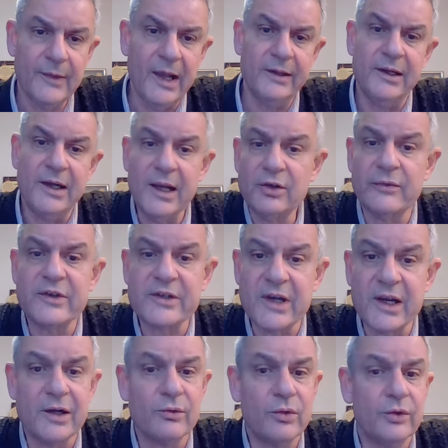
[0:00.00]
At the end of the
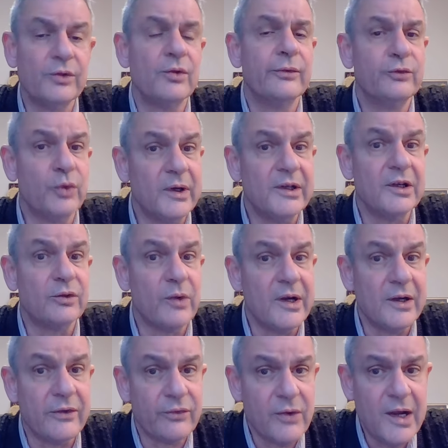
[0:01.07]
second quarter of
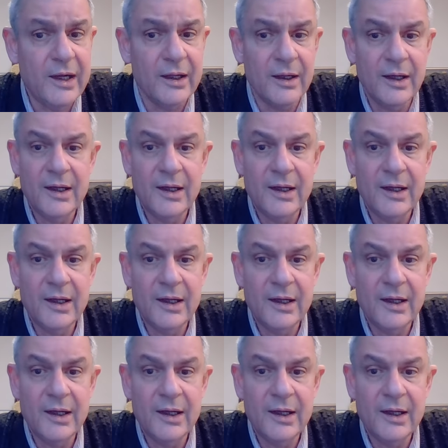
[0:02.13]
2023,